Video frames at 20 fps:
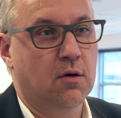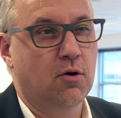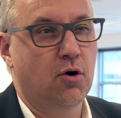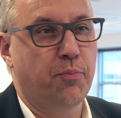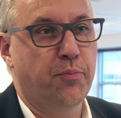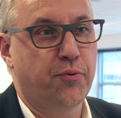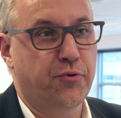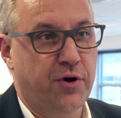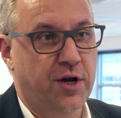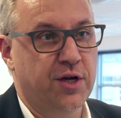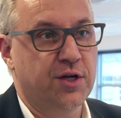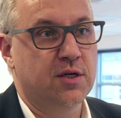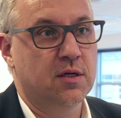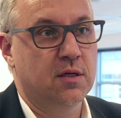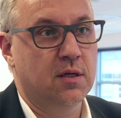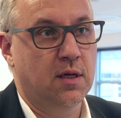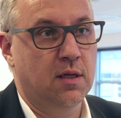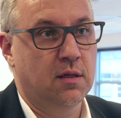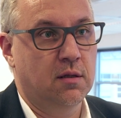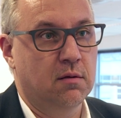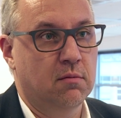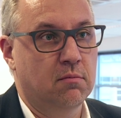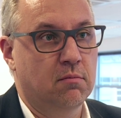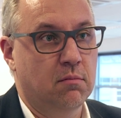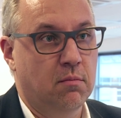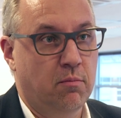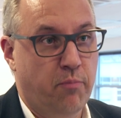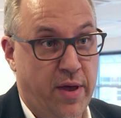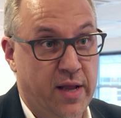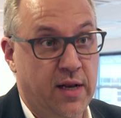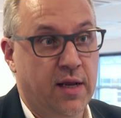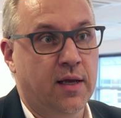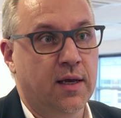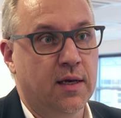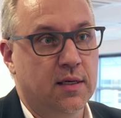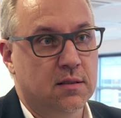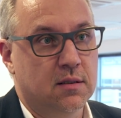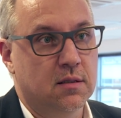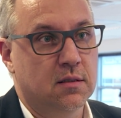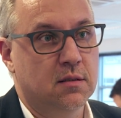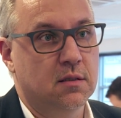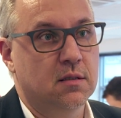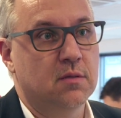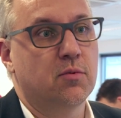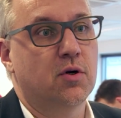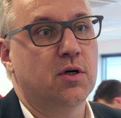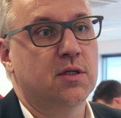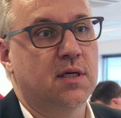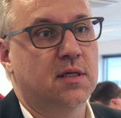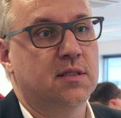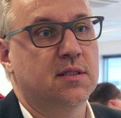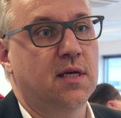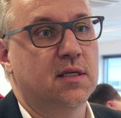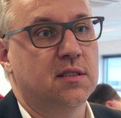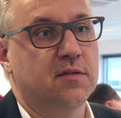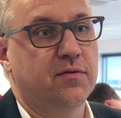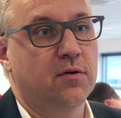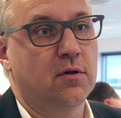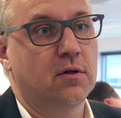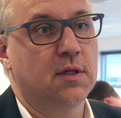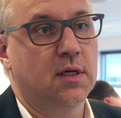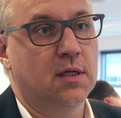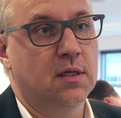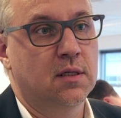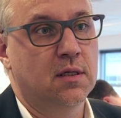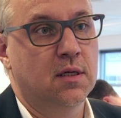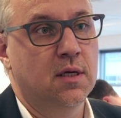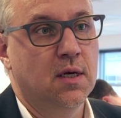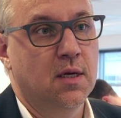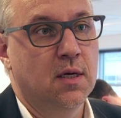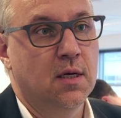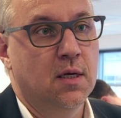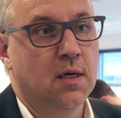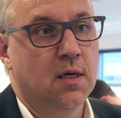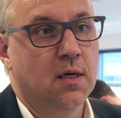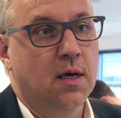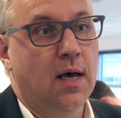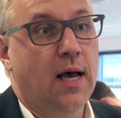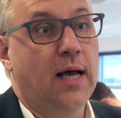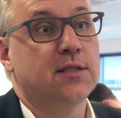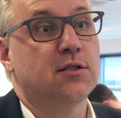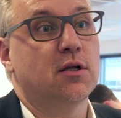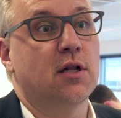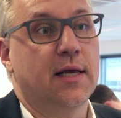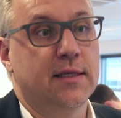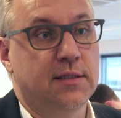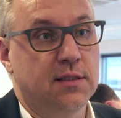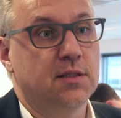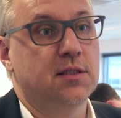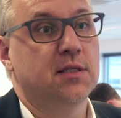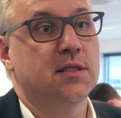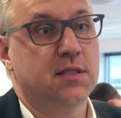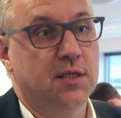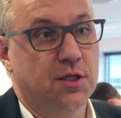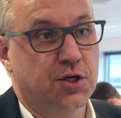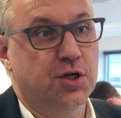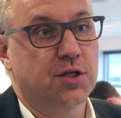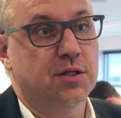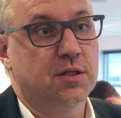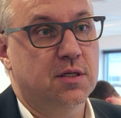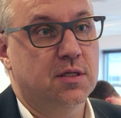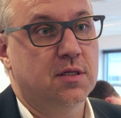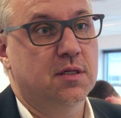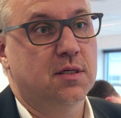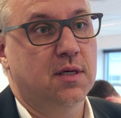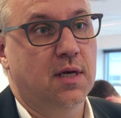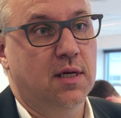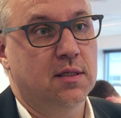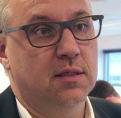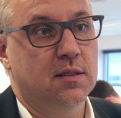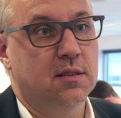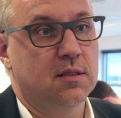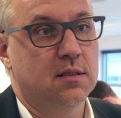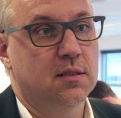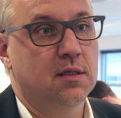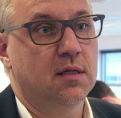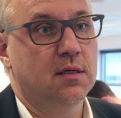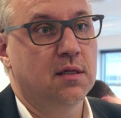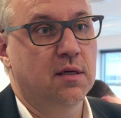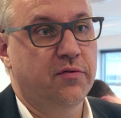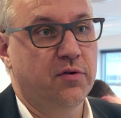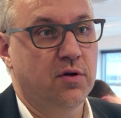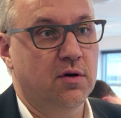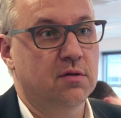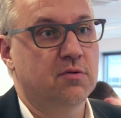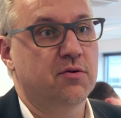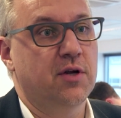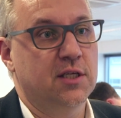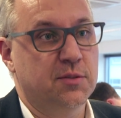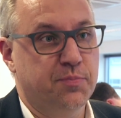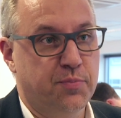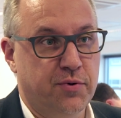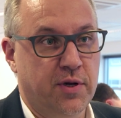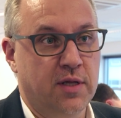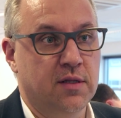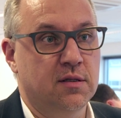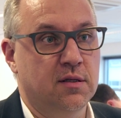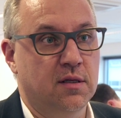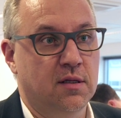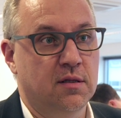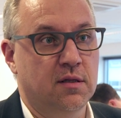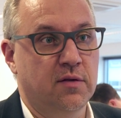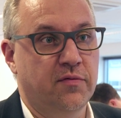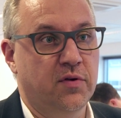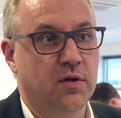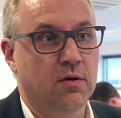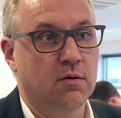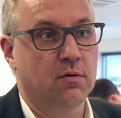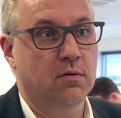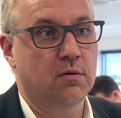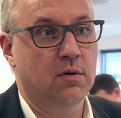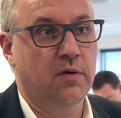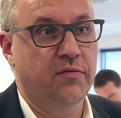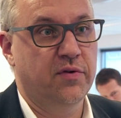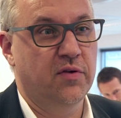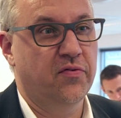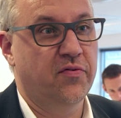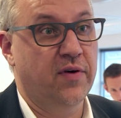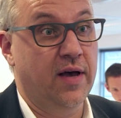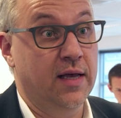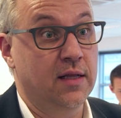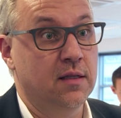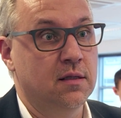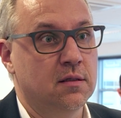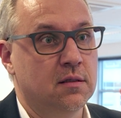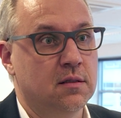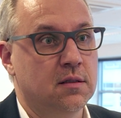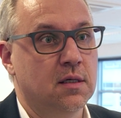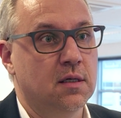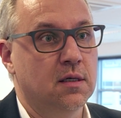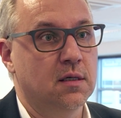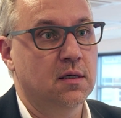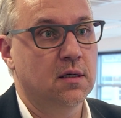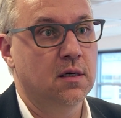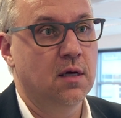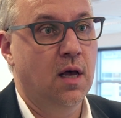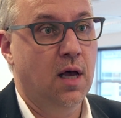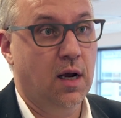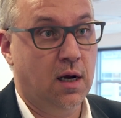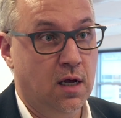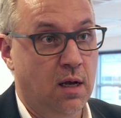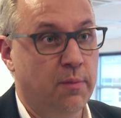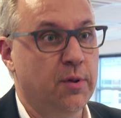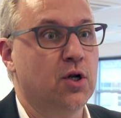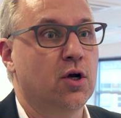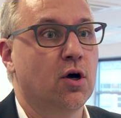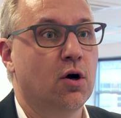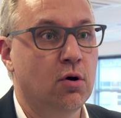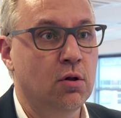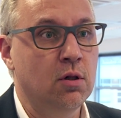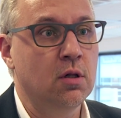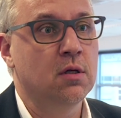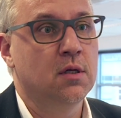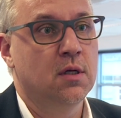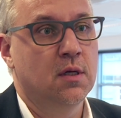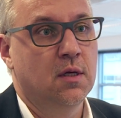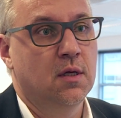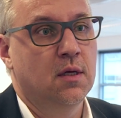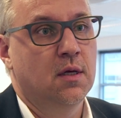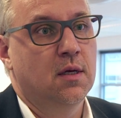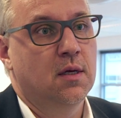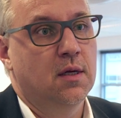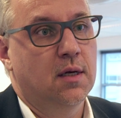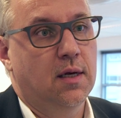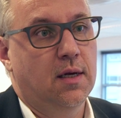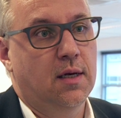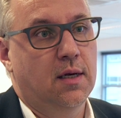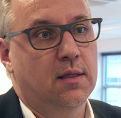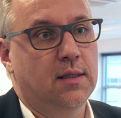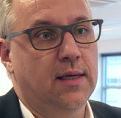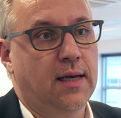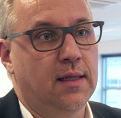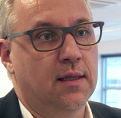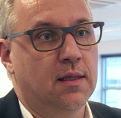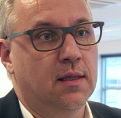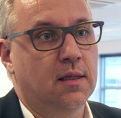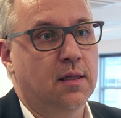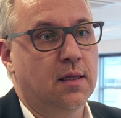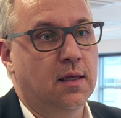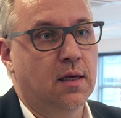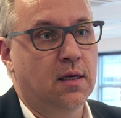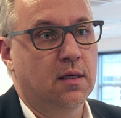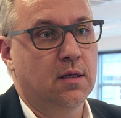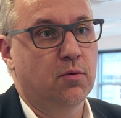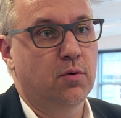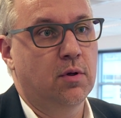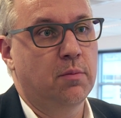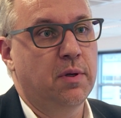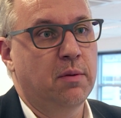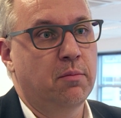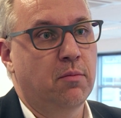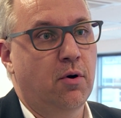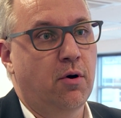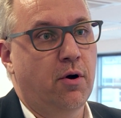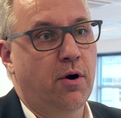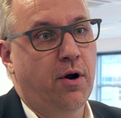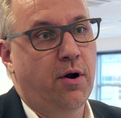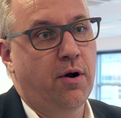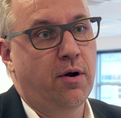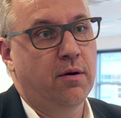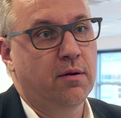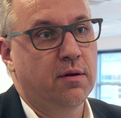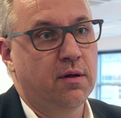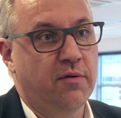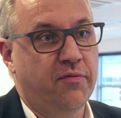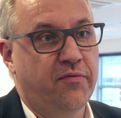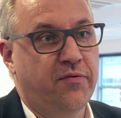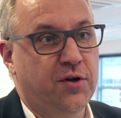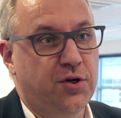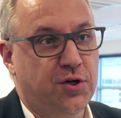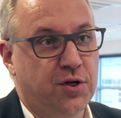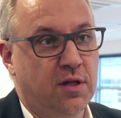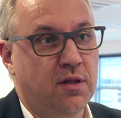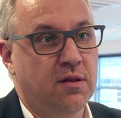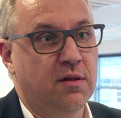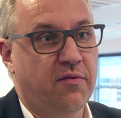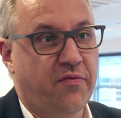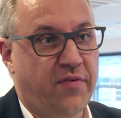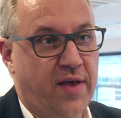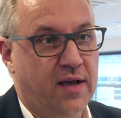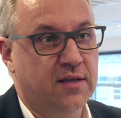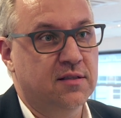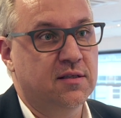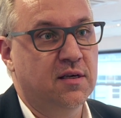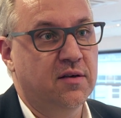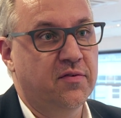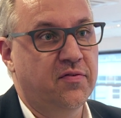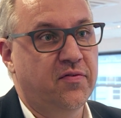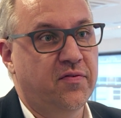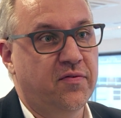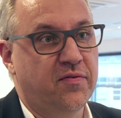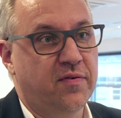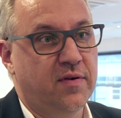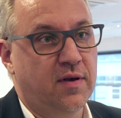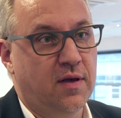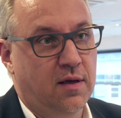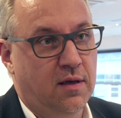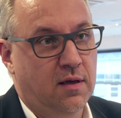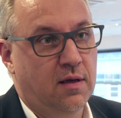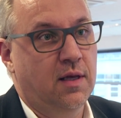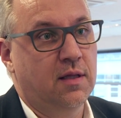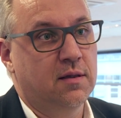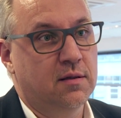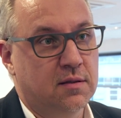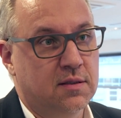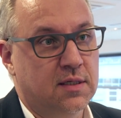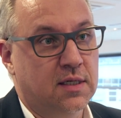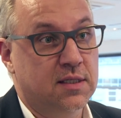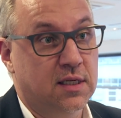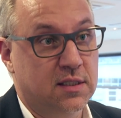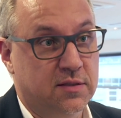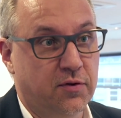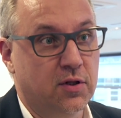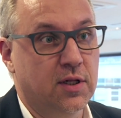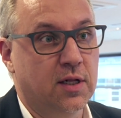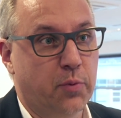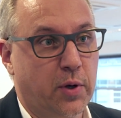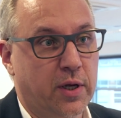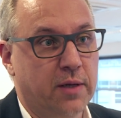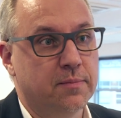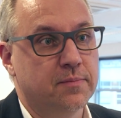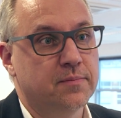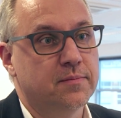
cooperation in many cases is more successful than isolated decisions and that if you're transparent and if you if you find uh, a common goal uh, then uh, you will be more efficient, effective, uh, and successful that way.